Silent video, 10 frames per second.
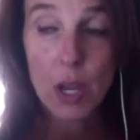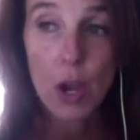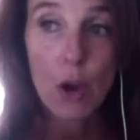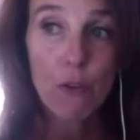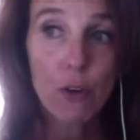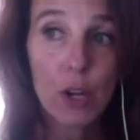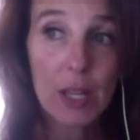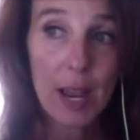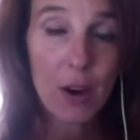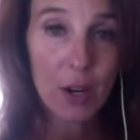for
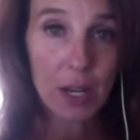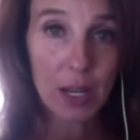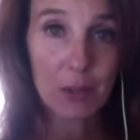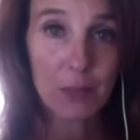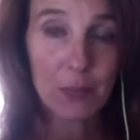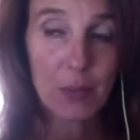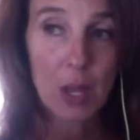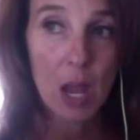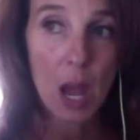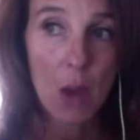clarity.
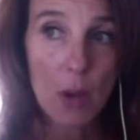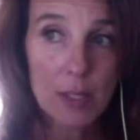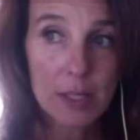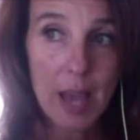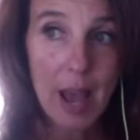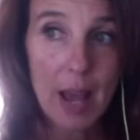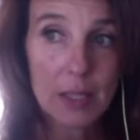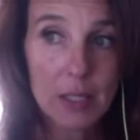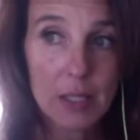I want to ask,